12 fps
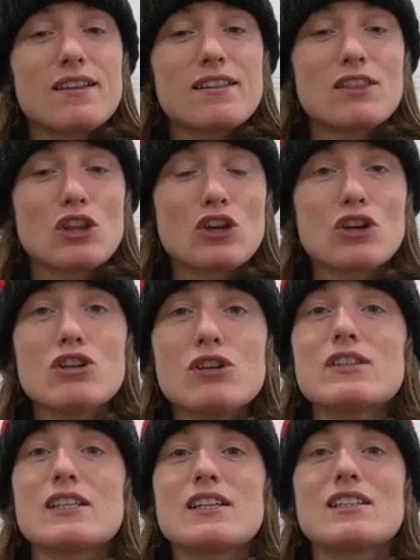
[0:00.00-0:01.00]
the good
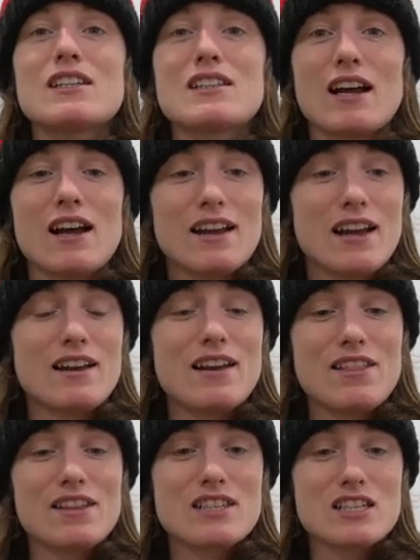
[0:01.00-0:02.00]
news is
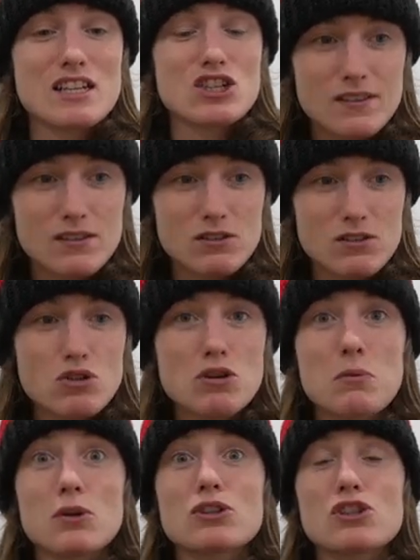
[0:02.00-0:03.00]
again, this is
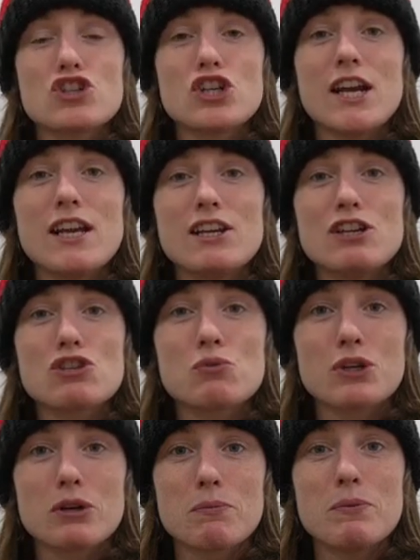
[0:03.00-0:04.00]
doable to change
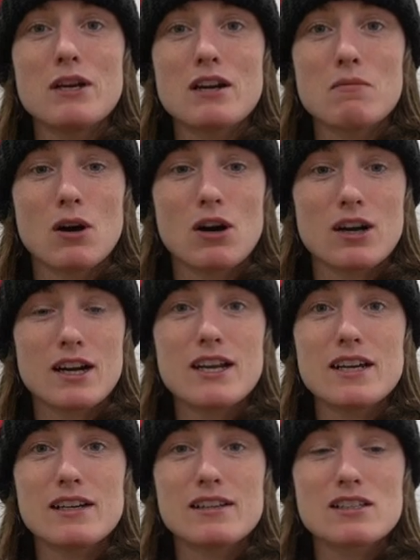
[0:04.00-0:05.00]
what your BMR
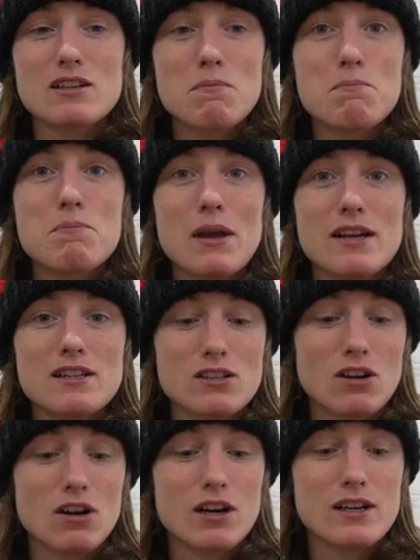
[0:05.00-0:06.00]
is based
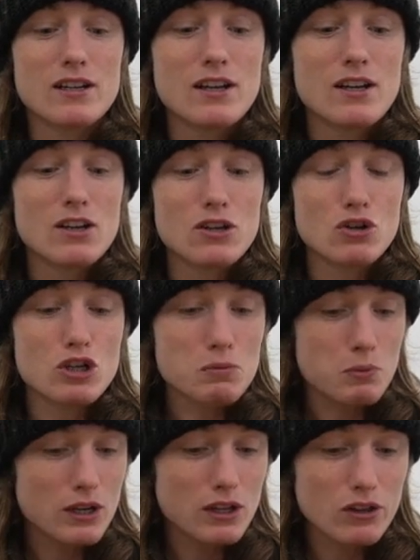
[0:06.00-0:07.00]
on
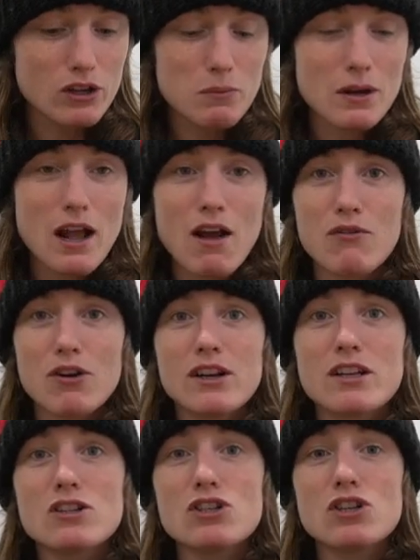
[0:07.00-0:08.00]
just putting a little bit of effort
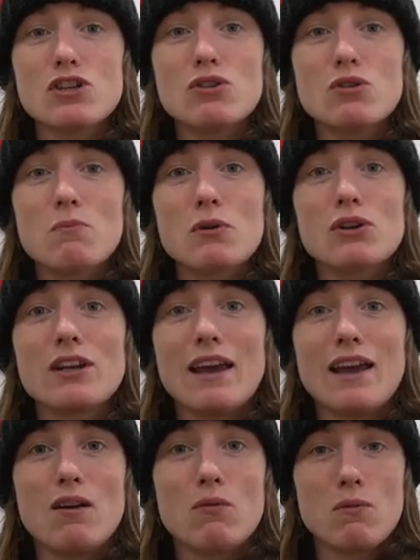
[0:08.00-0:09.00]
into building
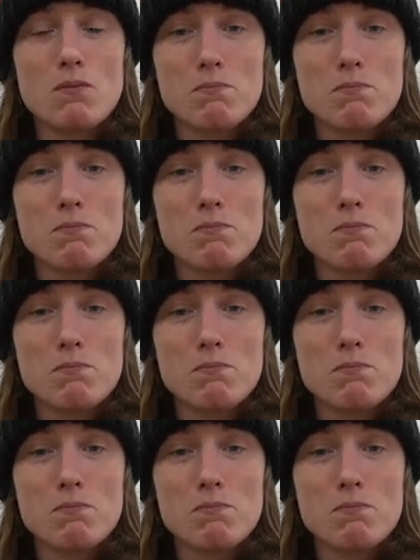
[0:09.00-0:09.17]
a